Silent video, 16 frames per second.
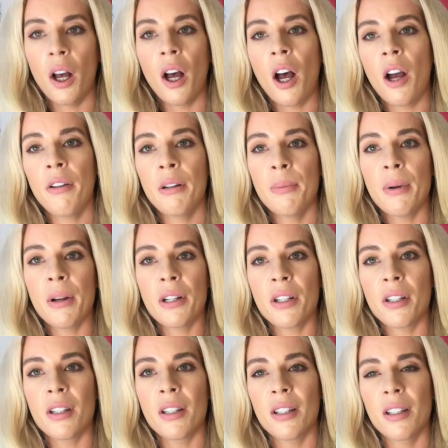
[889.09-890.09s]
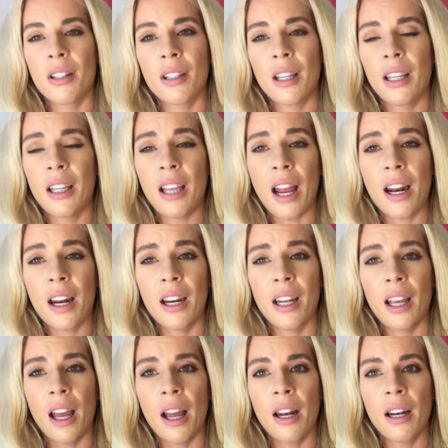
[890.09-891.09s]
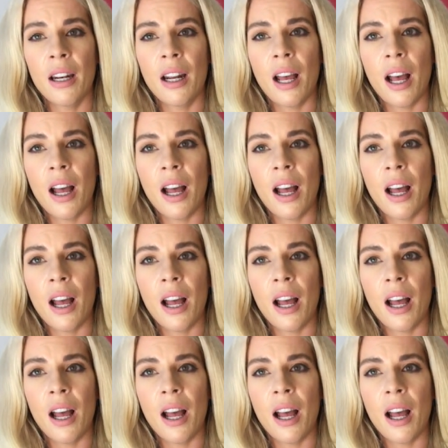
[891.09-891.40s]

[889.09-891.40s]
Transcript: I repurchased this again and again,